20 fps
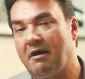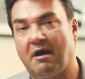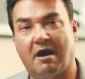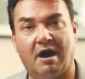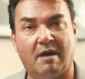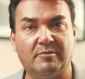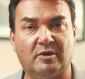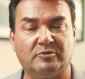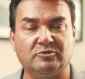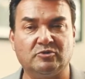
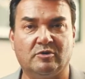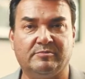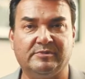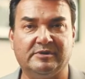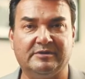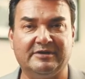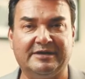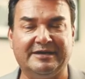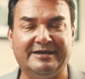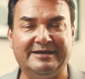I'm not
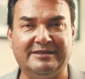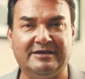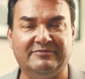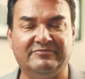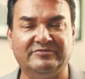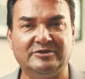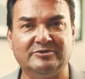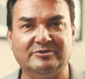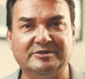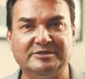normal either,
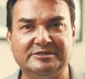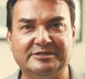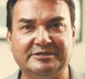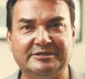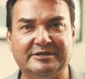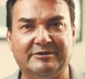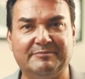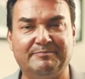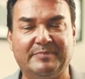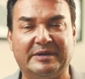viewers, you
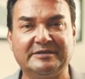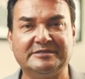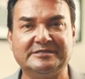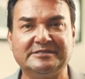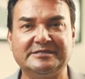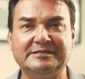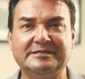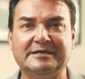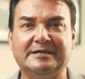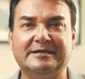know, but it's
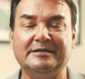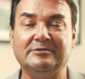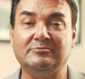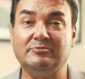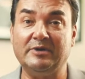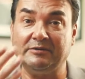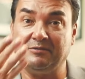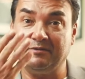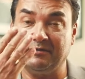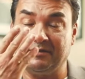the uh,
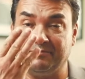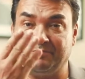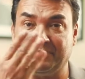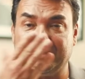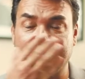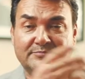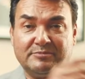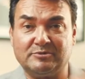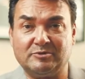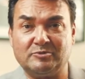irregular
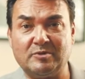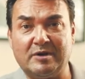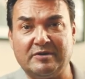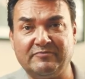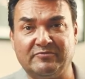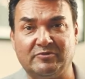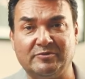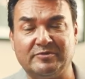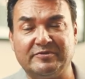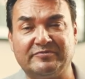people who have
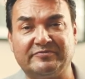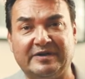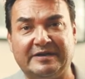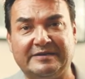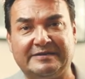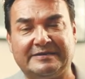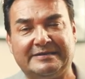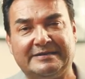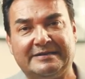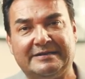all the
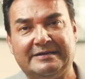fun.